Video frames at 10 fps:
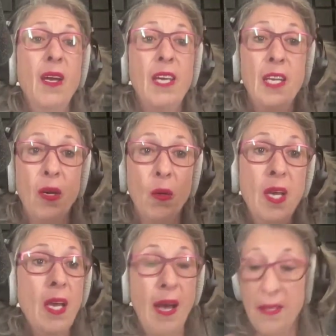you know,
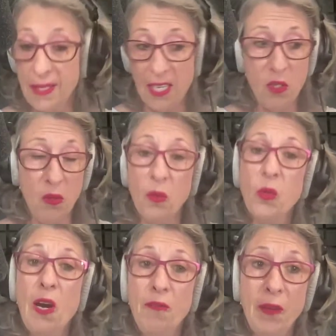I'll send you the
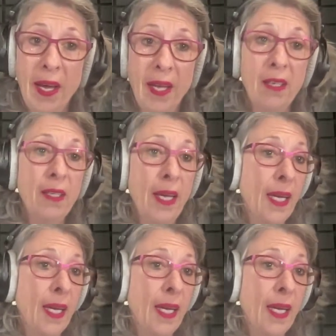raw file.